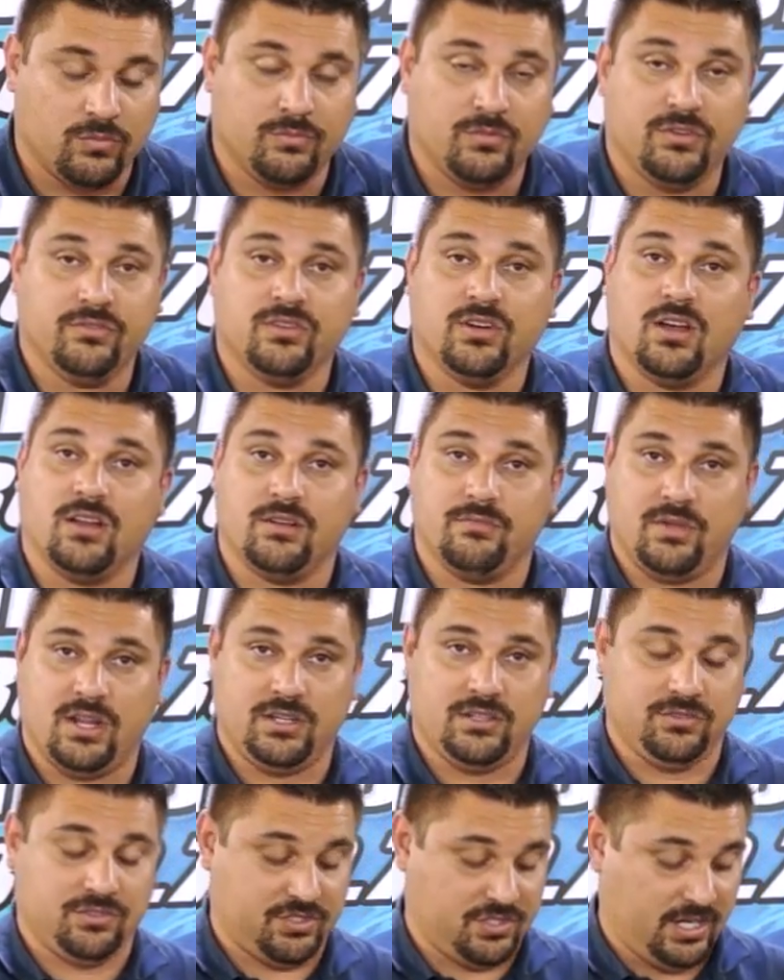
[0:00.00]
We're moving on to
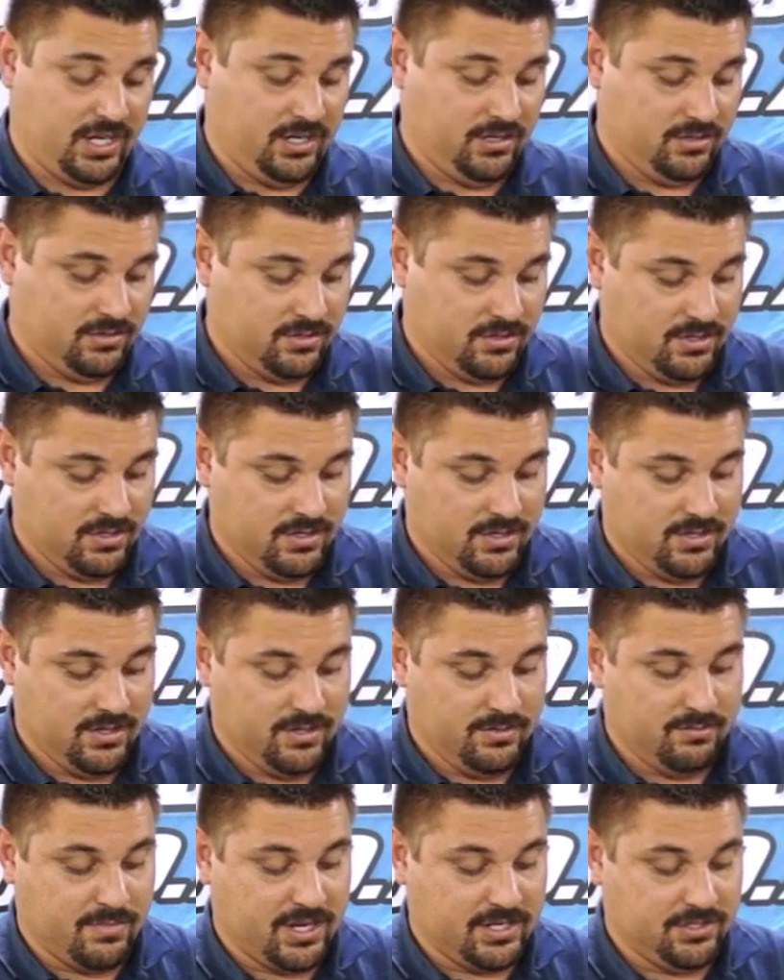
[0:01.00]
menu C.
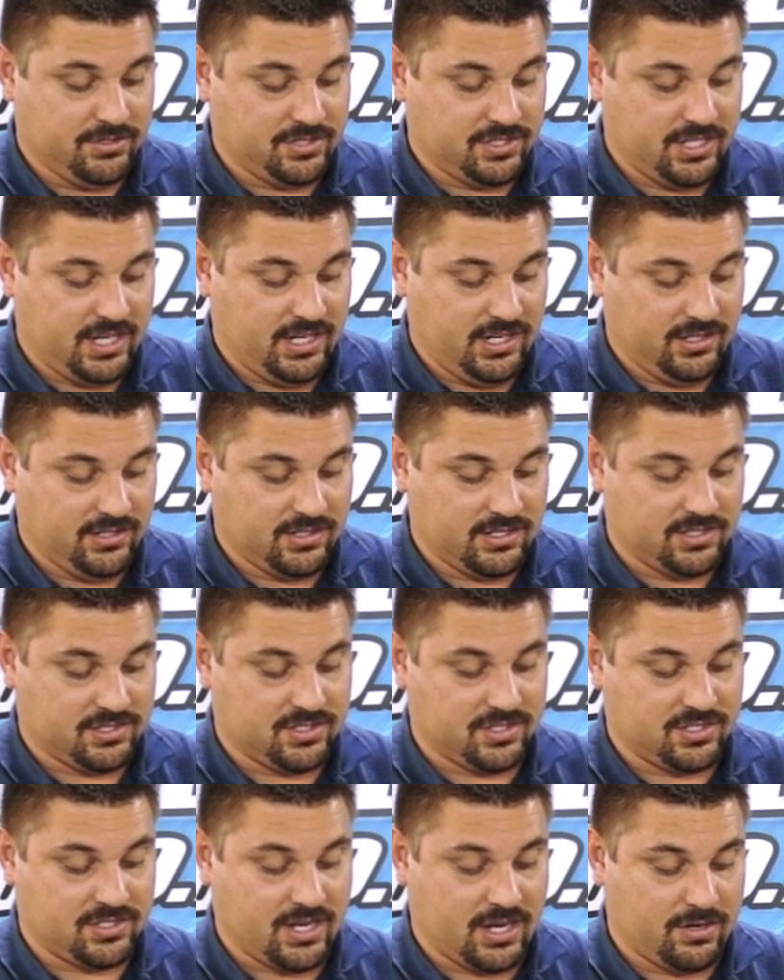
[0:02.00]
Menu C
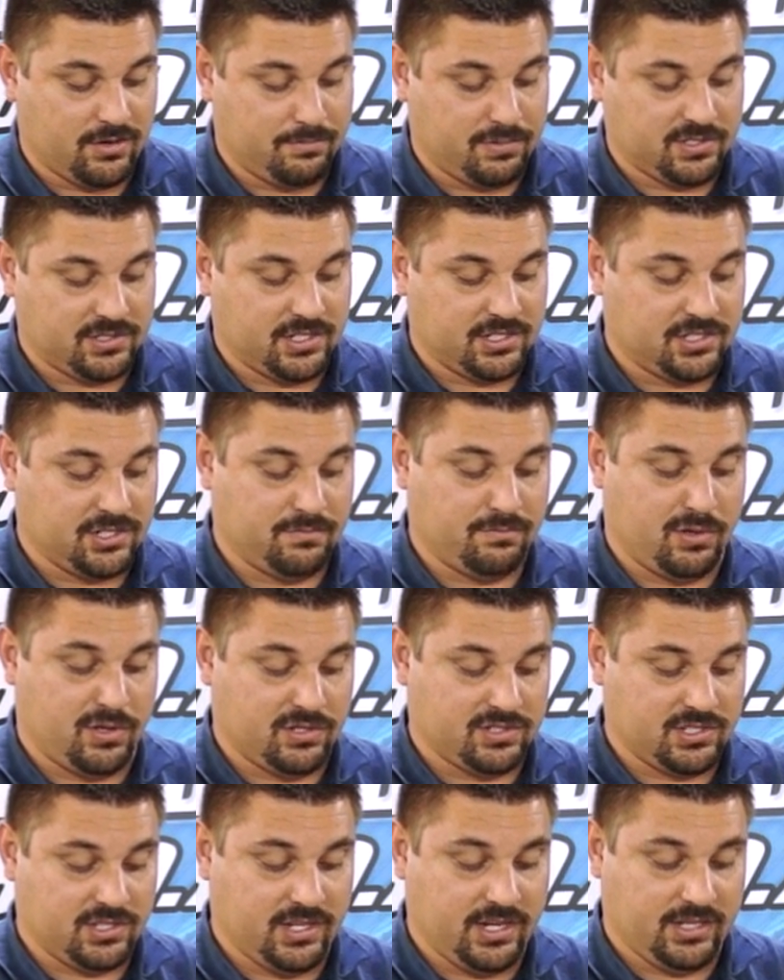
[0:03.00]
is the center position
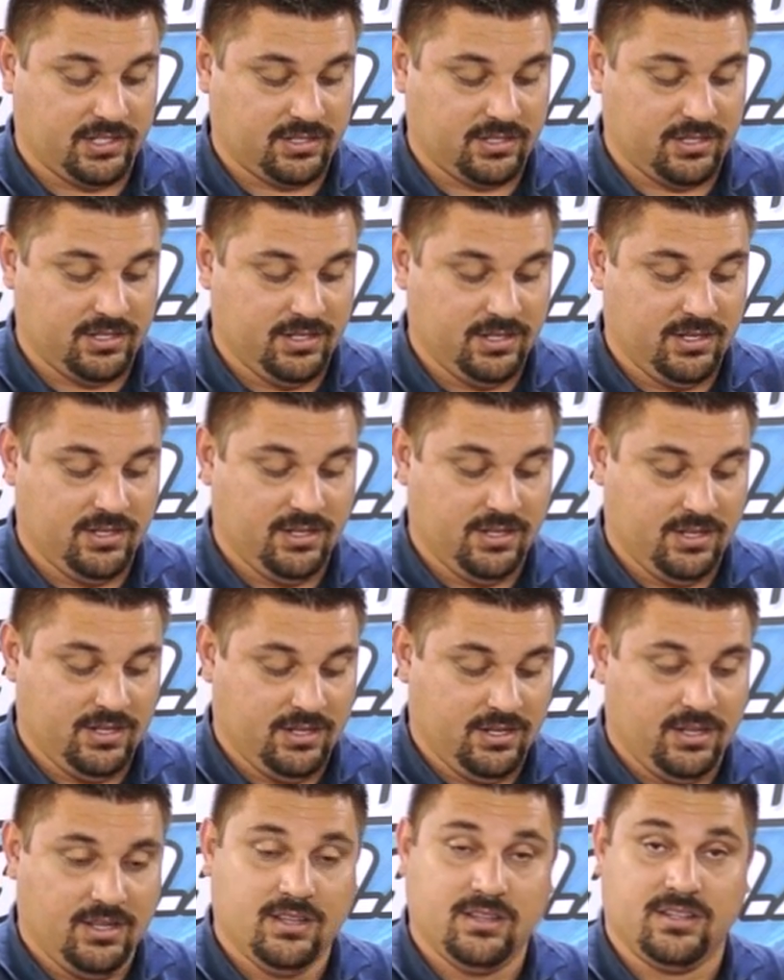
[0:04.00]
pulse length.
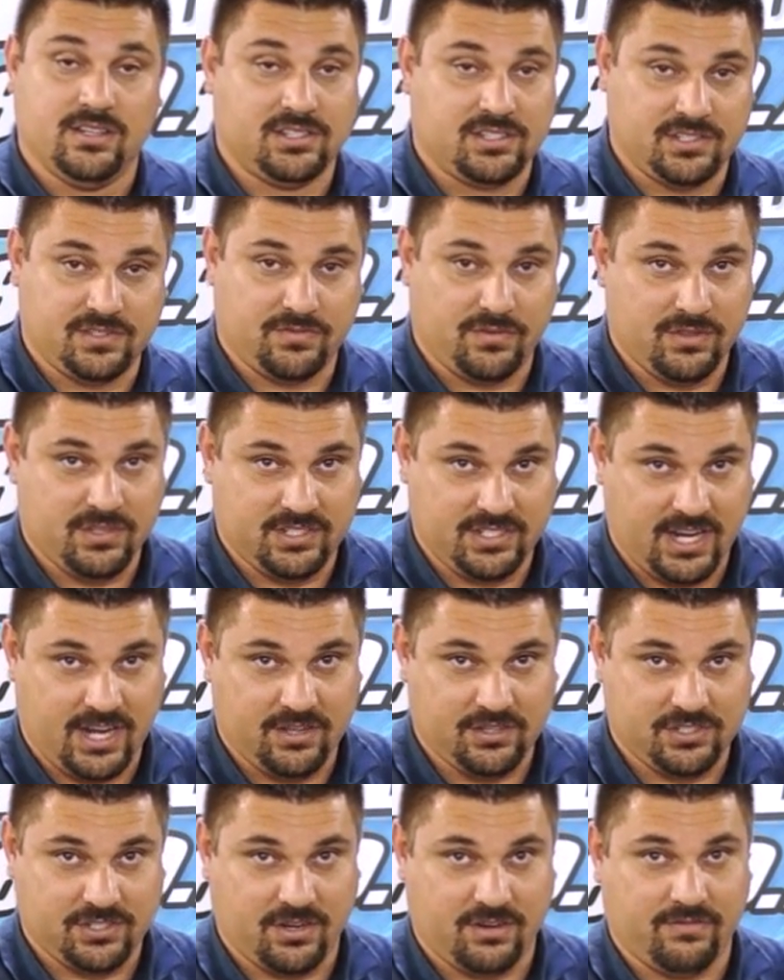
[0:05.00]
This is for the
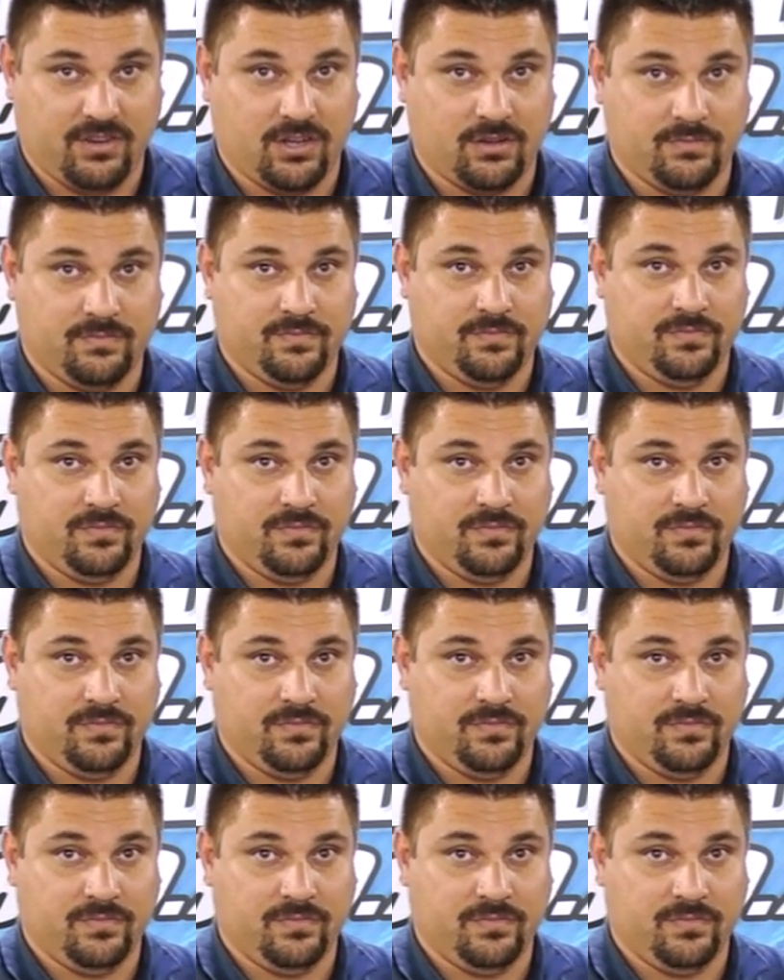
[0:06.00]
tail servo.